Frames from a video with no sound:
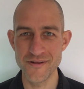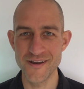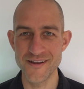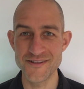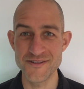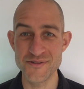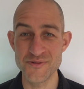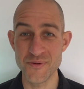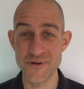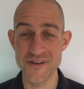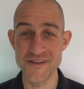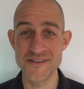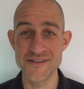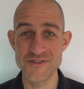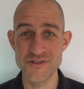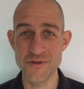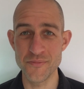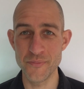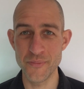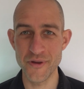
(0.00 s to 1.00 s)
I just wanted to
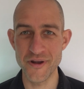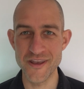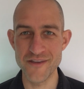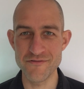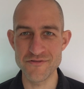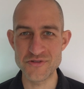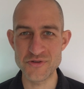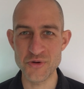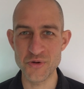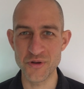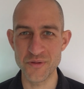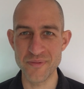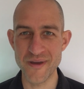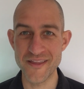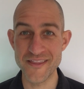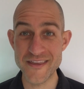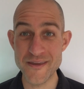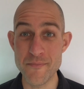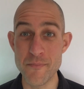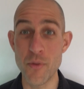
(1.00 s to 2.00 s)
jump on you and talk about
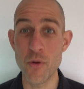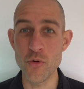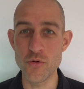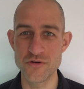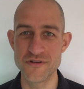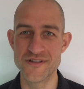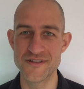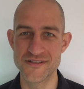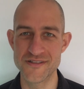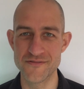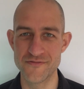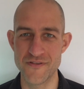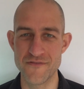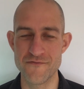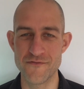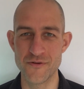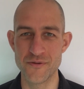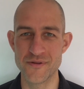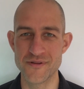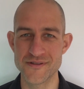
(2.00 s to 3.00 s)
the importance of
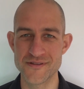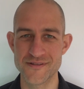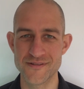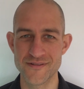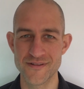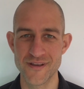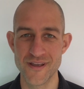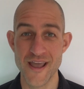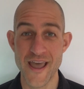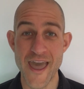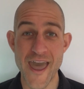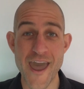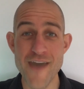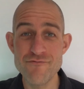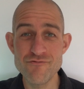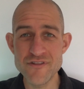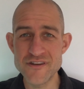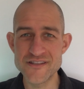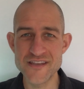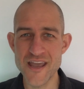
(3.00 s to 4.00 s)
influence.
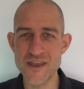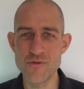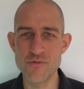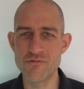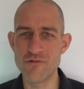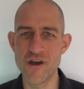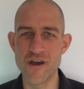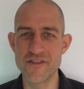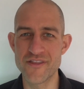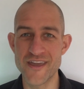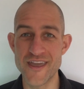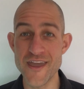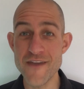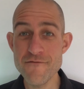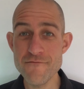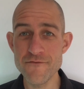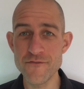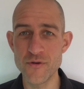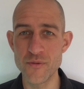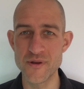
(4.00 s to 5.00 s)
Every day we're either
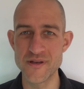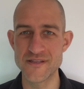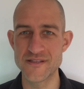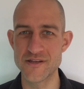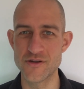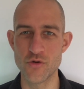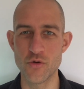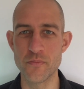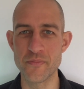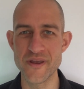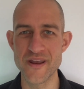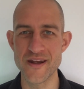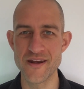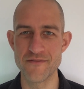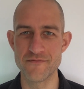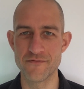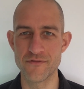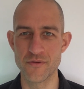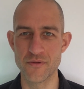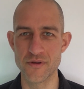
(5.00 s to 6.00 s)
influencing or being
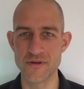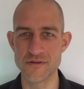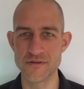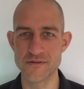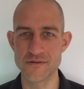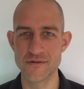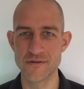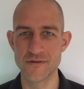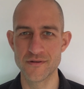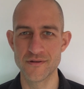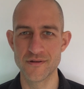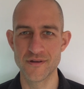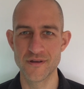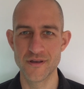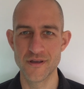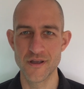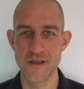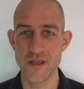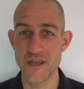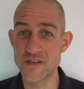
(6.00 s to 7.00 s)
influenced.
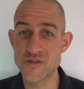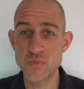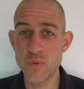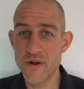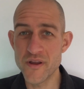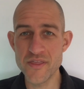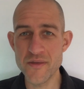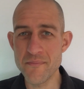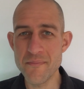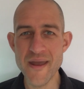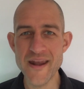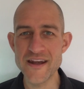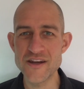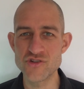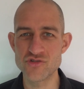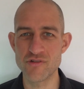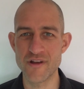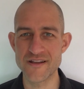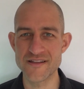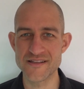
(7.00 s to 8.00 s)
It's one of the many
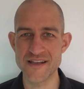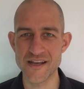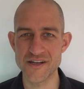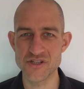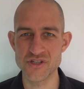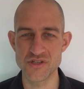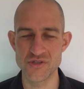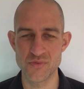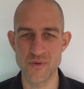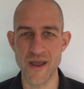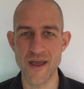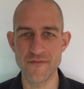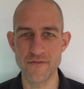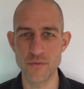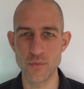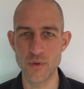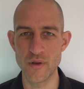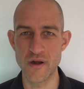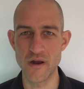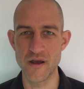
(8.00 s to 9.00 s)
transactions we're having
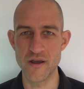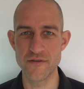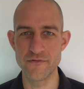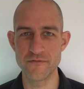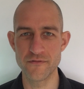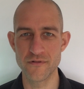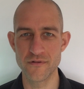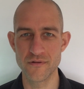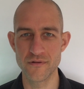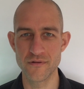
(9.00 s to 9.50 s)
with life.